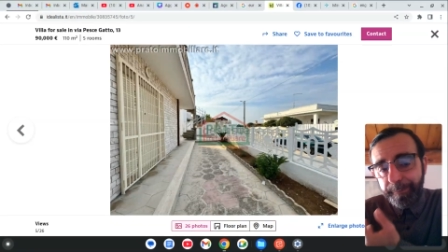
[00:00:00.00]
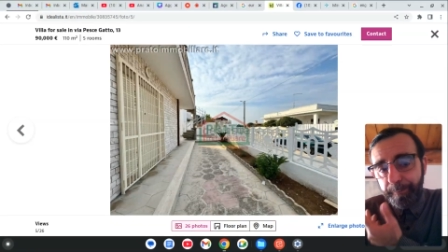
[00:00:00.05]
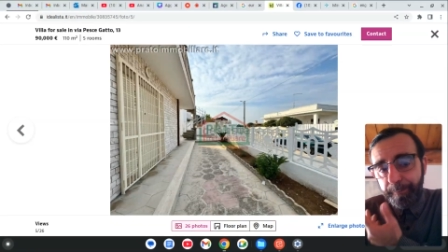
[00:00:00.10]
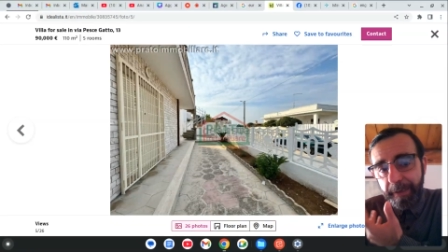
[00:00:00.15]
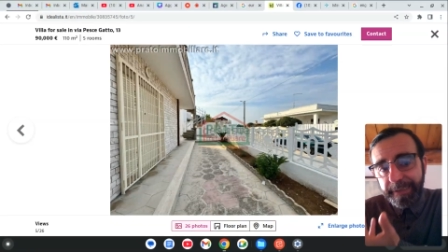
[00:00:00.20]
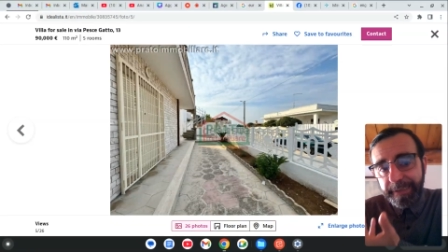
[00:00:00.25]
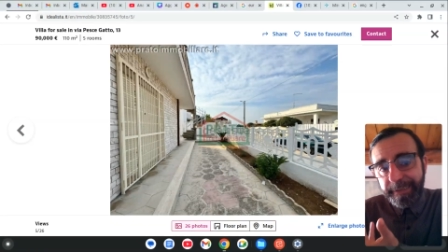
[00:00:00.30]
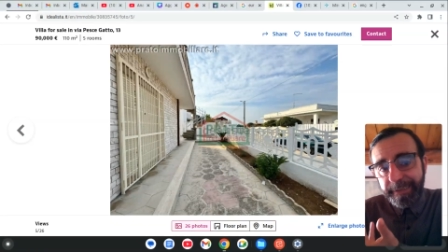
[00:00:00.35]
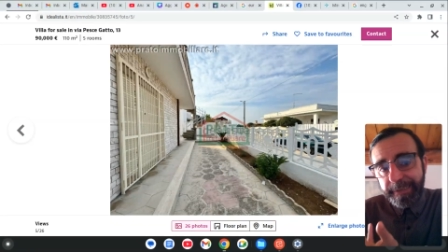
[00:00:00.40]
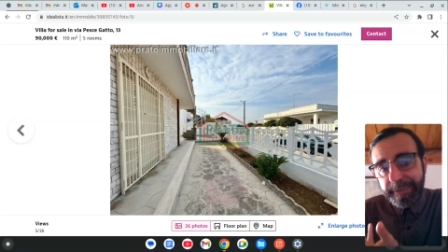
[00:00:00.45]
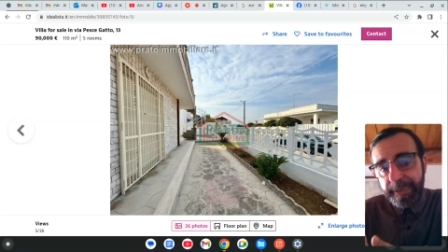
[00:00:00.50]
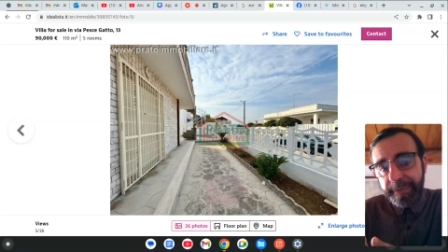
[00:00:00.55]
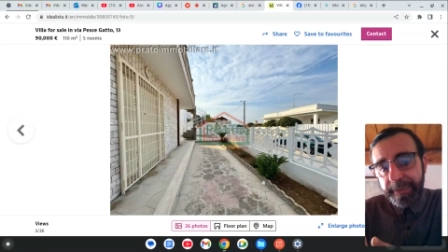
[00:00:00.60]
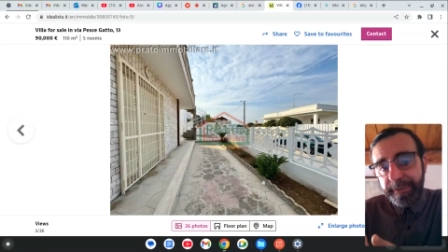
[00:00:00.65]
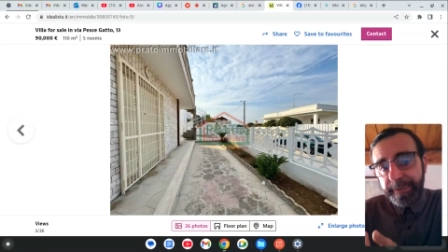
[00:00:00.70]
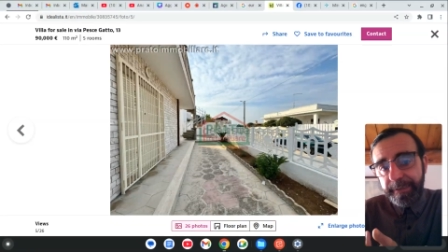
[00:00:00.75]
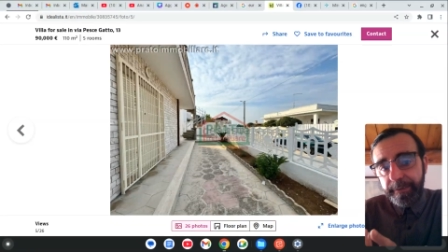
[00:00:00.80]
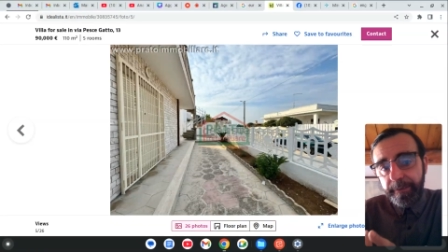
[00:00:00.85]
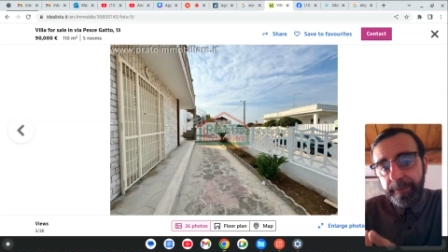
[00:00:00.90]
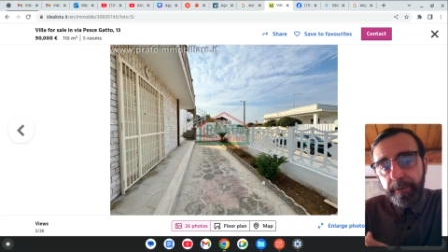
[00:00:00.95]
Makes
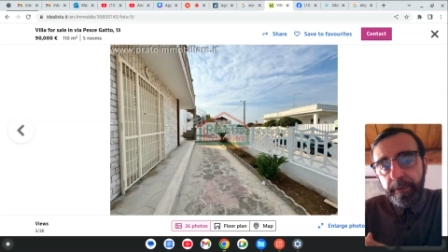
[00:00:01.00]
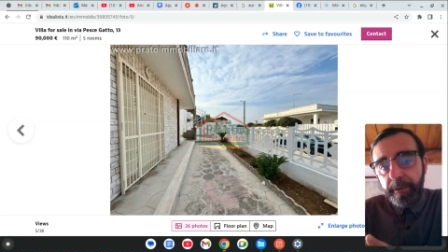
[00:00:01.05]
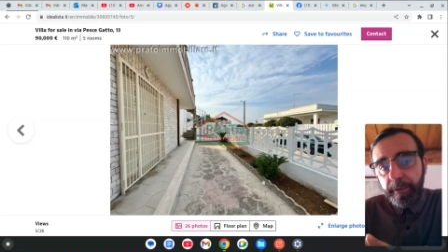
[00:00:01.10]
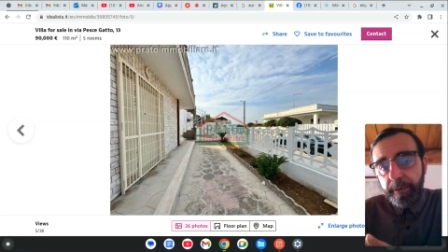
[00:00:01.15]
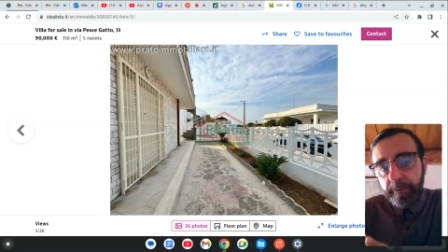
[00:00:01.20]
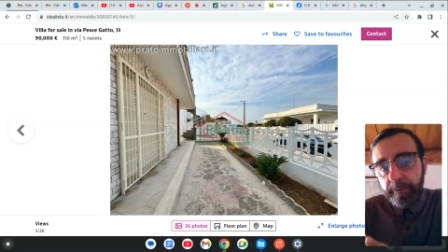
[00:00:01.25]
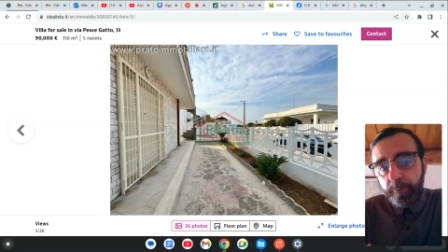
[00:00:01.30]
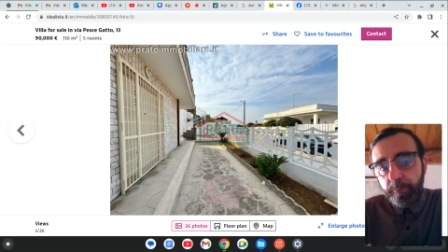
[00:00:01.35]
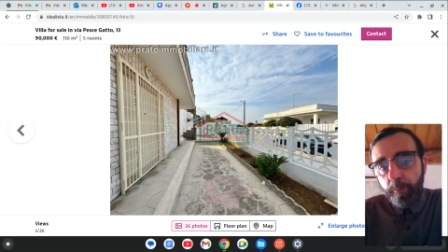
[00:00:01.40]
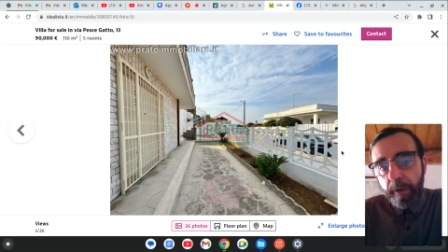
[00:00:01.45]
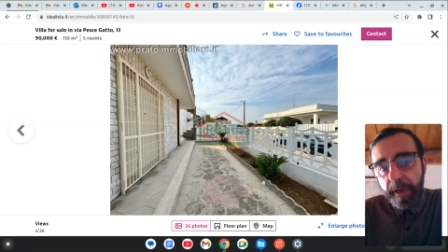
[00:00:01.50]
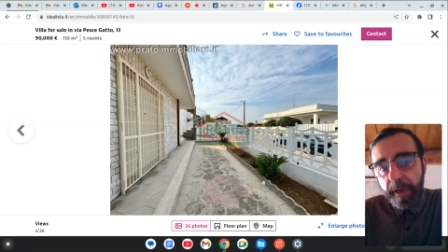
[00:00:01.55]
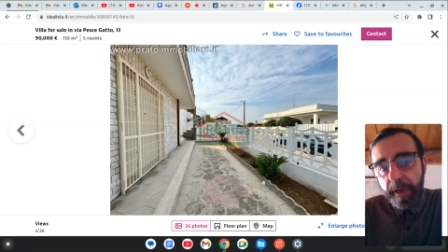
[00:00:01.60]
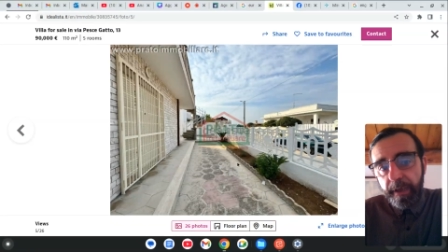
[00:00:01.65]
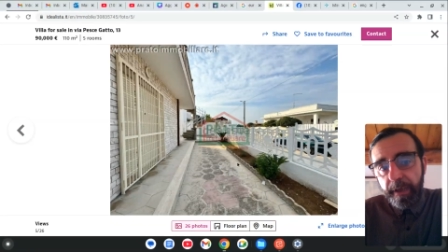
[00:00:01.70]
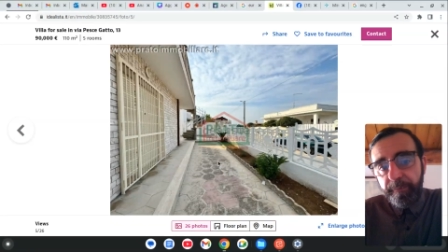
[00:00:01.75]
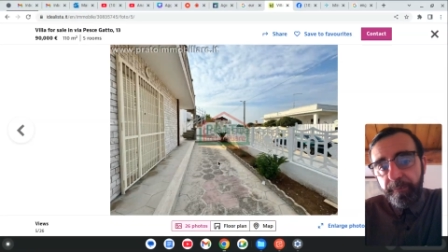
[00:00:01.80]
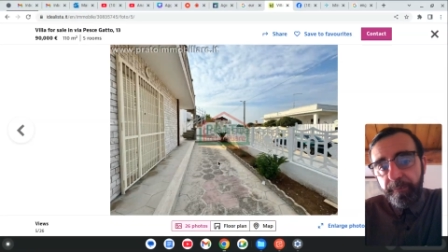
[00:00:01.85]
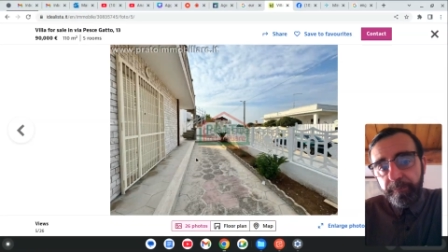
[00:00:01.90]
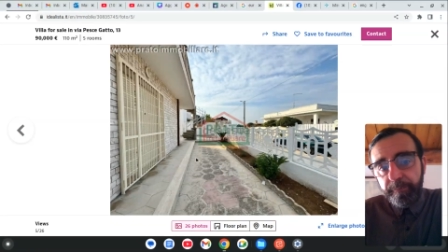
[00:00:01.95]
sense to
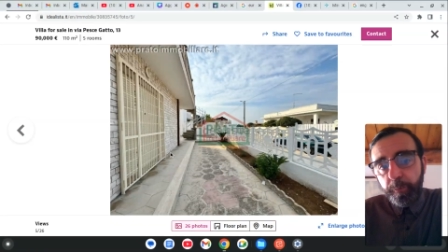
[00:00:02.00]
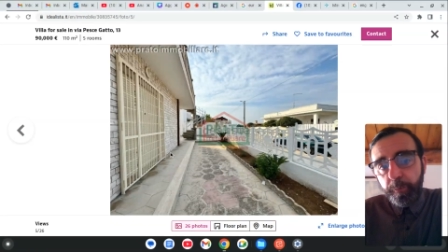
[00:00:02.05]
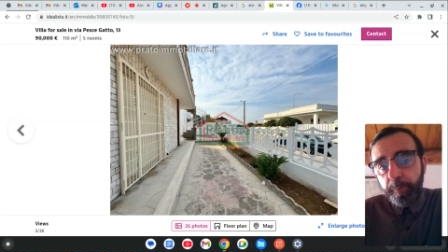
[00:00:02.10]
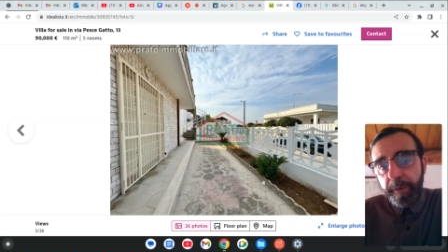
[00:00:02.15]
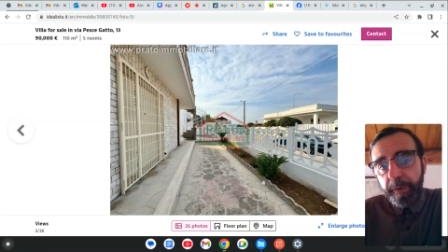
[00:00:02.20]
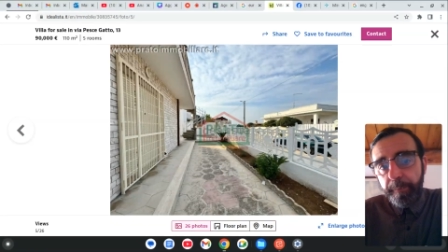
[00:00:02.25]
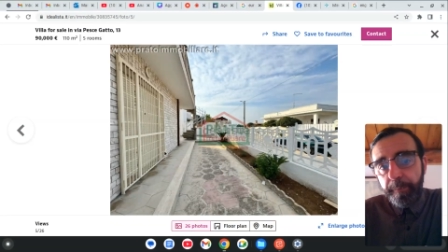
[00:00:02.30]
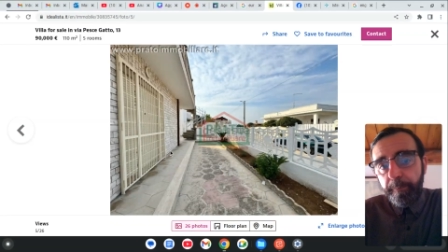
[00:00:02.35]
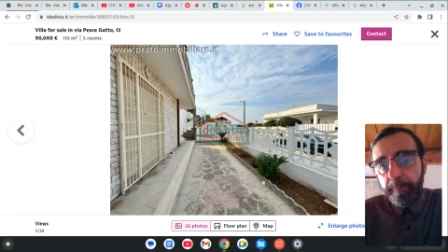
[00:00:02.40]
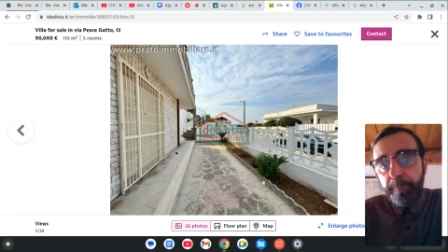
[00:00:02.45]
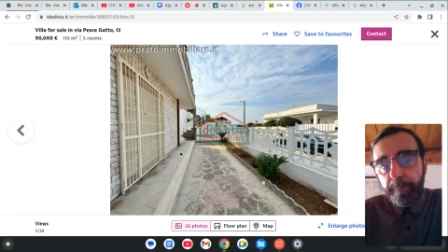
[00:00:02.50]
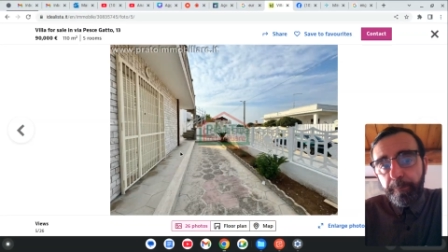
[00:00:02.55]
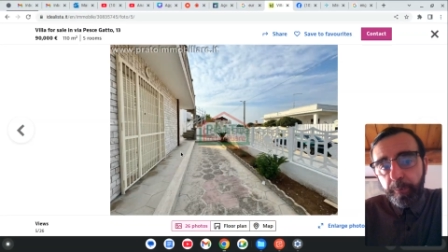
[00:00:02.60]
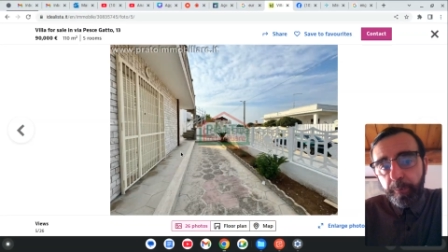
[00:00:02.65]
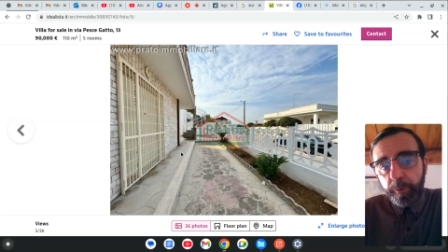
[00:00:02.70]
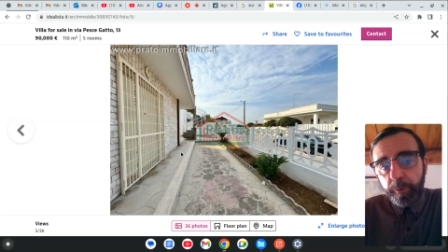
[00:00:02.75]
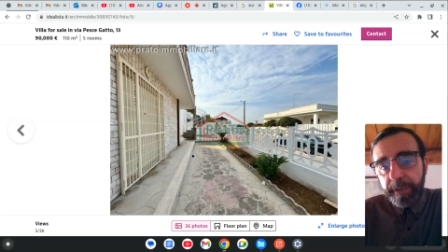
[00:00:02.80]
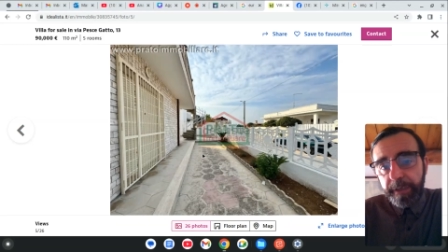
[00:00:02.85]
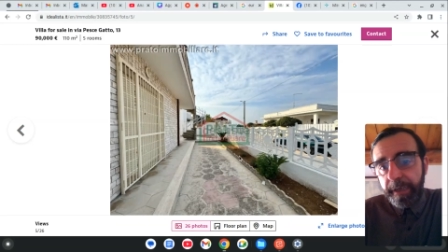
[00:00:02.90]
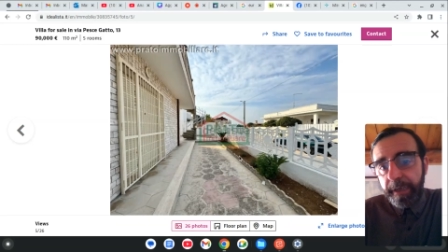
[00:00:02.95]
have to be
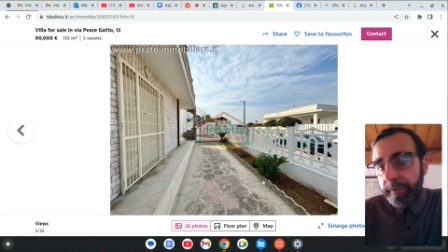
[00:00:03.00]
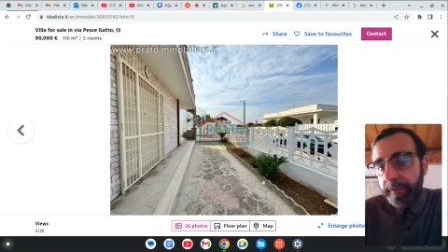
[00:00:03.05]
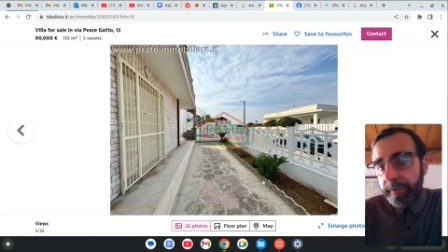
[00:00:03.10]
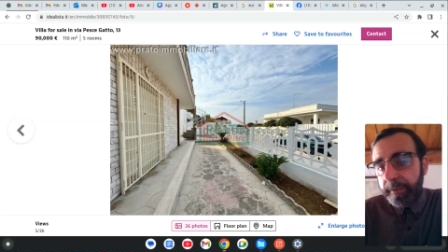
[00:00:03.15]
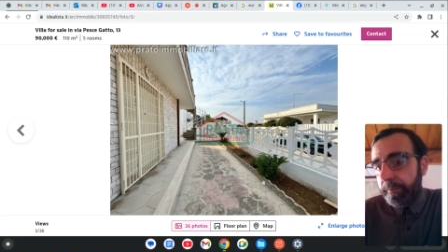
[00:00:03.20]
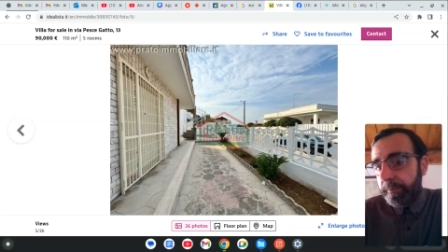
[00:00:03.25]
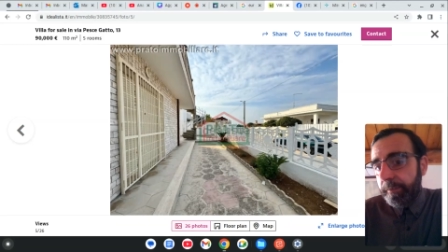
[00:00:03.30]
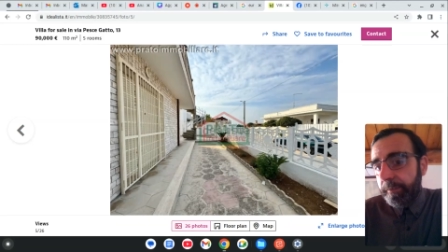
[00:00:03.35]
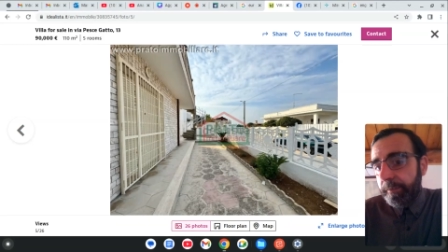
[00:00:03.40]
protected.